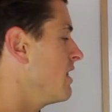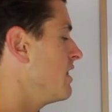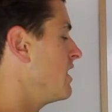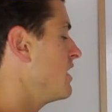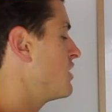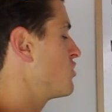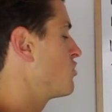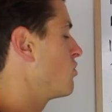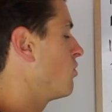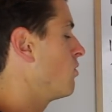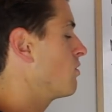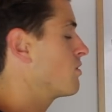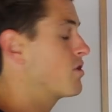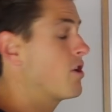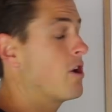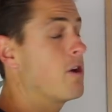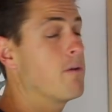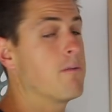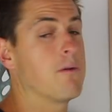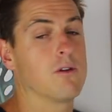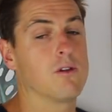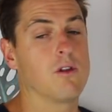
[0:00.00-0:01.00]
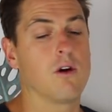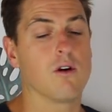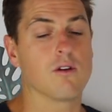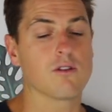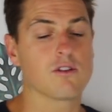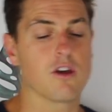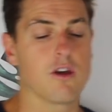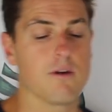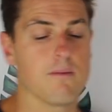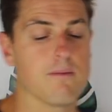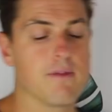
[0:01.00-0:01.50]
this short-term or
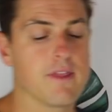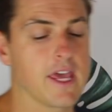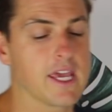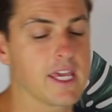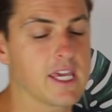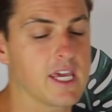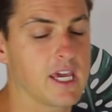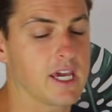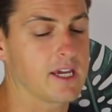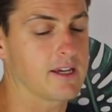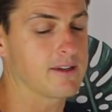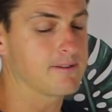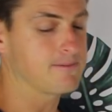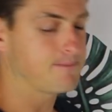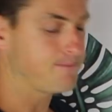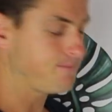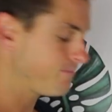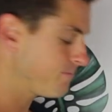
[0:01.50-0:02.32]
long-term thinking.